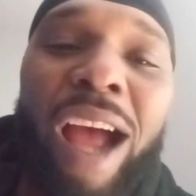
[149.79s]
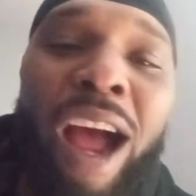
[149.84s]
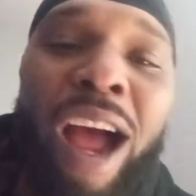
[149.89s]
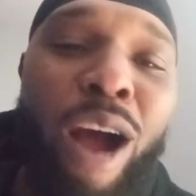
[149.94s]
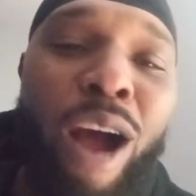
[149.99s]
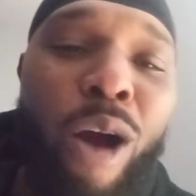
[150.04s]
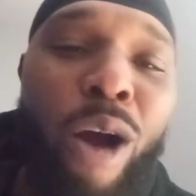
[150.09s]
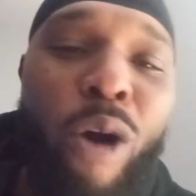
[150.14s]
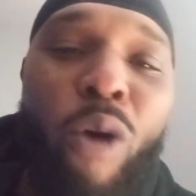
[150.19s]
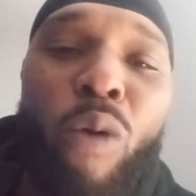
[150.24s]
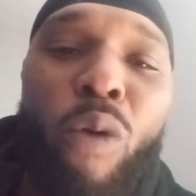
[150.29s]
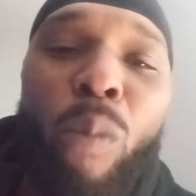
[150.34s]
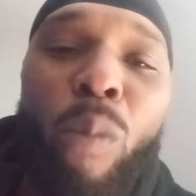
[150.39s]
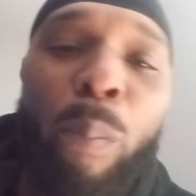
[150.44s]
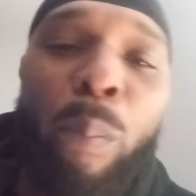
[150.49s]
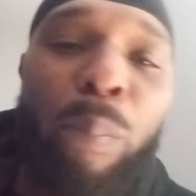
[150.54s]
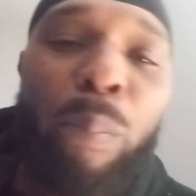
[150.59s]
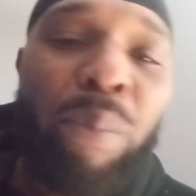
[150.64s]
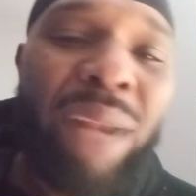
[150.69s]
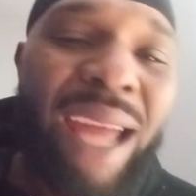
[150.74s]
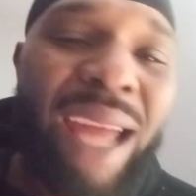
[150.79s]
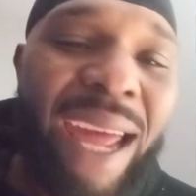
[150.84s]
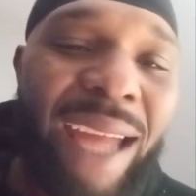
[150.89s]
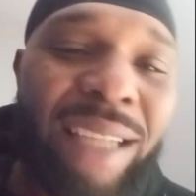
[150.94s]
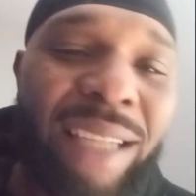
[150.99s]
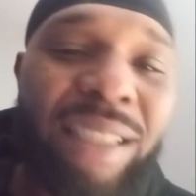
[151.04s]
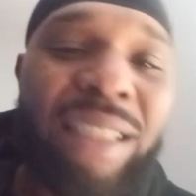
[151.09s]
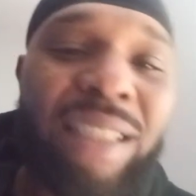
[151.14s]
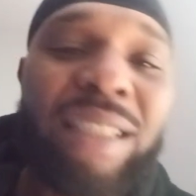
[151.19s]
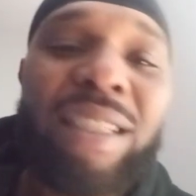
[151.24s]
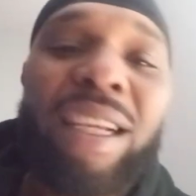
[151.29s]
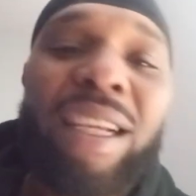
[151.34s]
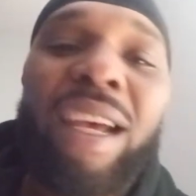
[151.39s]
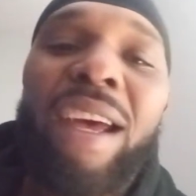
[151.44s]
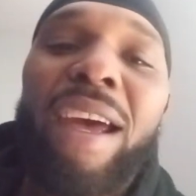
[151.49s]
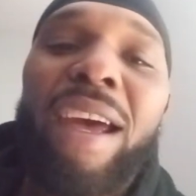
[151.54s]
all blacks